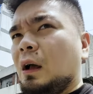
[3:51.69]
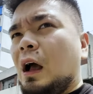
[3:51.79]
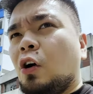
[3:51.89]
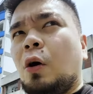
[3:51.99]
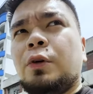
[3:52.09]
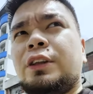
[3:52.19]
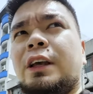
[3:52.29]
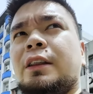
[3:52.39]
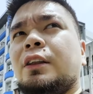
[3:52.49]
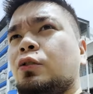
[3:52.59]

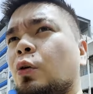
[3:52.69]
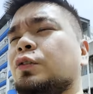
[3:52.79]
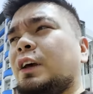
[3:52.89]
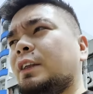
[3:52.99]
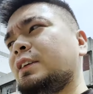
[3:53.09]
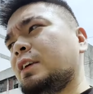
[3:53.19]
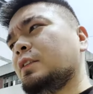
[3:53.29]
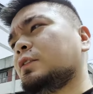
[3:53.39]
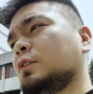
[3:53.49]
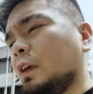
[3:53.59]
accommodating those
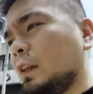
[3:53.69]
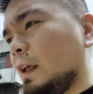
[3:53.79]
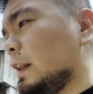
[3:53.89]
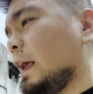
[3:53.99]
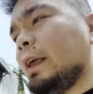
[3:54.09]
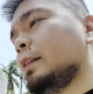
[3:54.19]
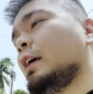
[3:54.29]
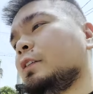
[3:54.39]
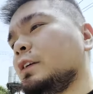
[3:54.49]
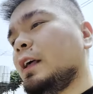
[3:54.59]
ideas. And I like it,
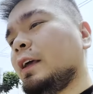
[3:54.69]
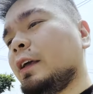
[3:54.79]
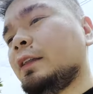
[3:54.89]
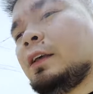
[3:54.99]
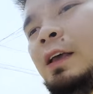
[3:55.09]
I really like it.